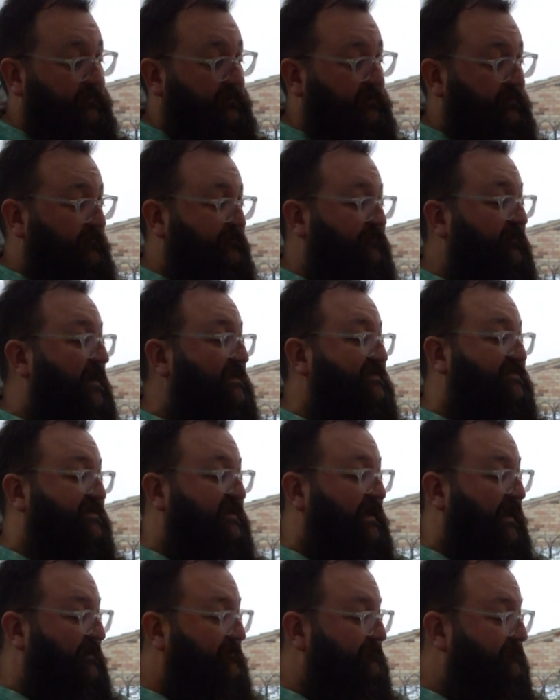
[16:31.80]
Frets
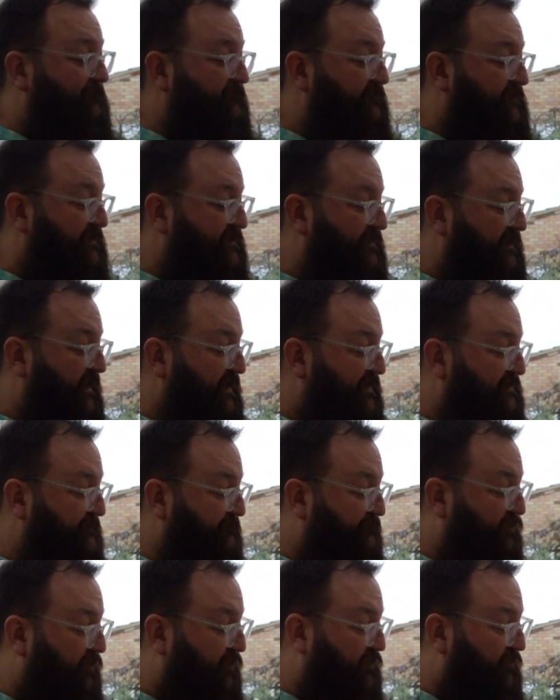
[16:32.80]
again is the next
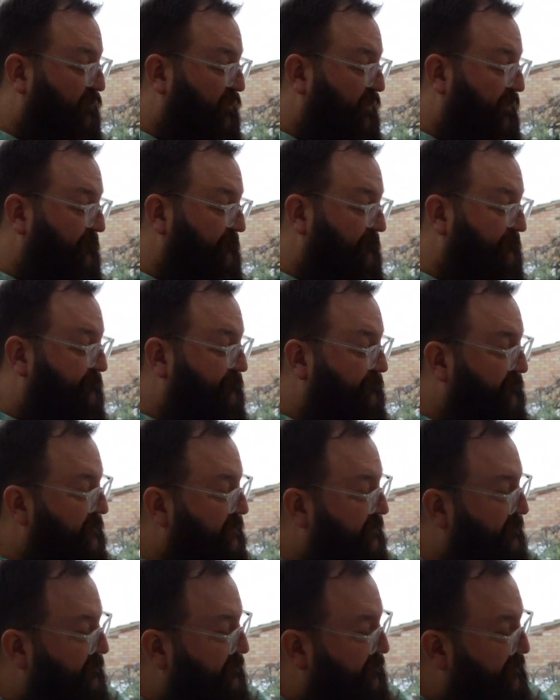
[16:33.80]
important one.
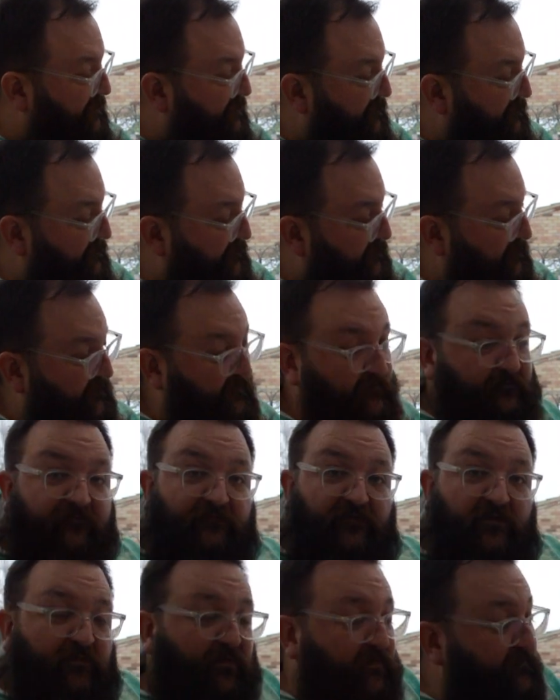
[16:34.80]
If
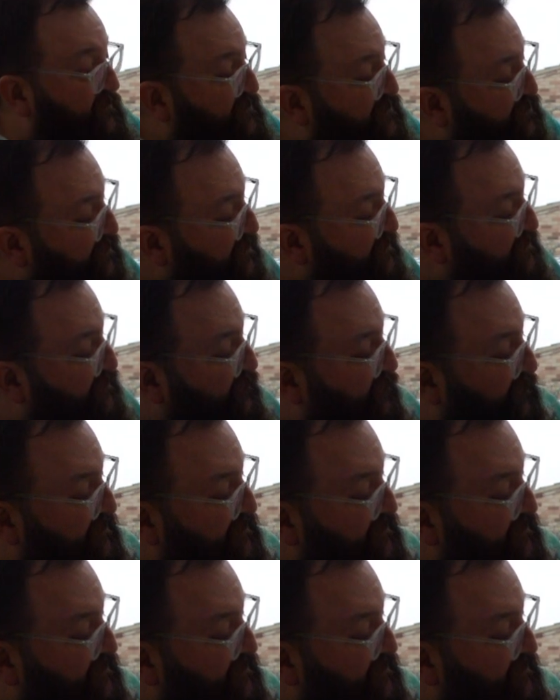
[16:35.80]
you move the strings to one